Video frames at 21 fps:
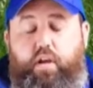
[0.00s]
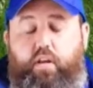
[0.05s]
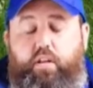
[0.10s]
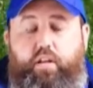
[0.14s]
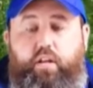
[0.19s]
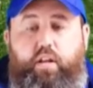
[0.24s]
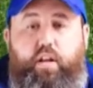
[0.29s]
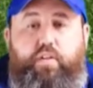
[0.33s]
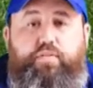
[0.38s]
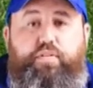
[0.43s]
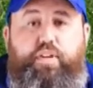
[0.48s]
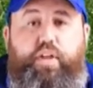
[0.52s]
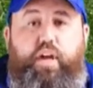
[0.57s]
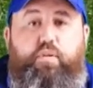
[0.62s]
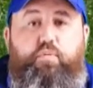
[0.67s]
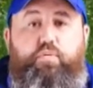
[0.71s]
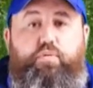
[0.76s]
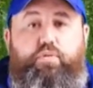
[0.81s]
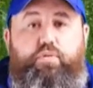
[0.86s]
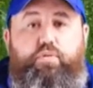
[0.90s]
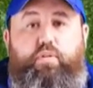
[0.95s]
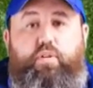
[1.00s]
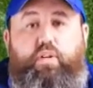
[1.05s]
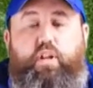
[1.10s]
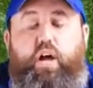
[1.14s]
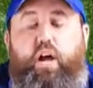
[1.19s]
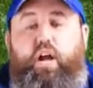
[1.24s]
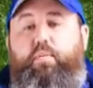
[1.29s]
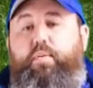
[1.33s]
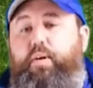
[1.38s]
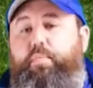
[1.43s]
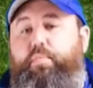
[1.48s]
And then after that, we'll do a
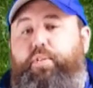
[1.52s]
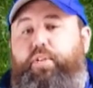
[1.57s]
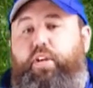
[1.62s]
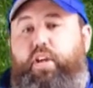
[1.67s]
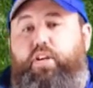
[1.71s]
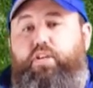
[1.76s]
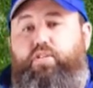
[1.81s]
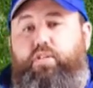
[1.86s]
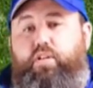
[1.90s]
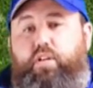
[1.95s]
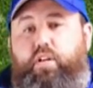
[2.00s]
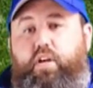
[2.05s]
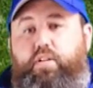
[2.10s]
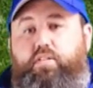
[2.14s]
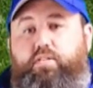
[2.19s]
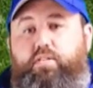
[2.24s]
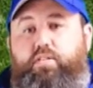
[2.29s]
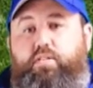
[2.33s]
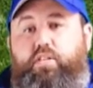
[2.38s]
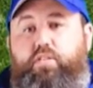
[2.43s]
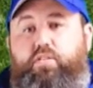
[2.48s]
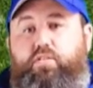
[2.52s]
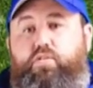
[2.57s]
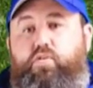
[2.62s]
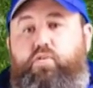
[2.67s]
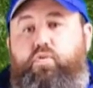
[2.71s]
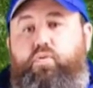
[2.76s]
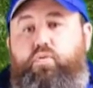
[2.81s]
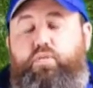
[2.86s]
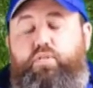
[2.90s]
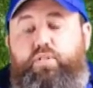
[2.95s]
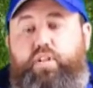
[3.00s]
lime application as the season
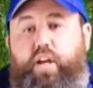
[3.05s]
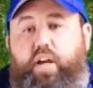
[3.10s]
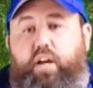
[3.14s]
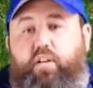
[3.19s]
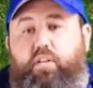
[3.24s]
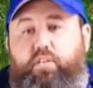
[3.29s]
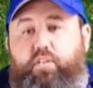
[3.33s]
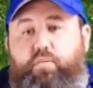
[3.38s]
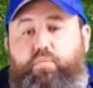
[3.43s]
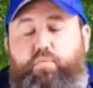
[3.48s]
cools down a